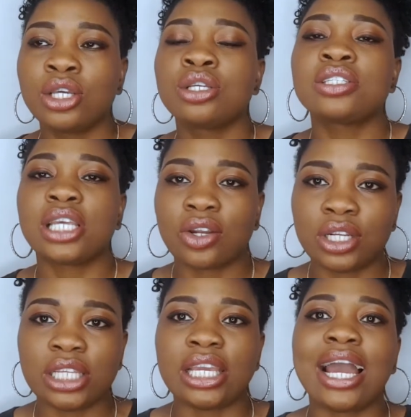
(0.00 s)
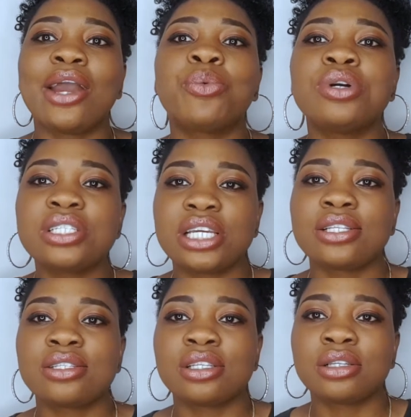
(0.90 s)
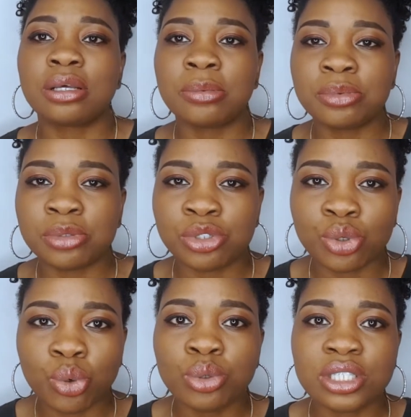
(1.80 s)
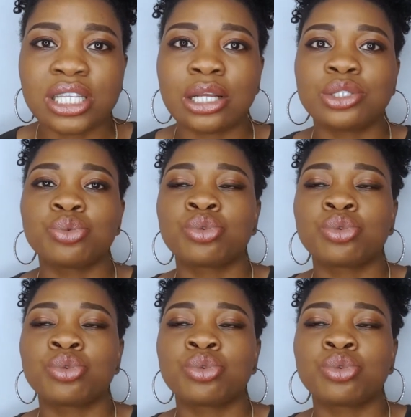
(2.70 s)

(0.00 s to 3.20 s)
Secondly, I wanted schools that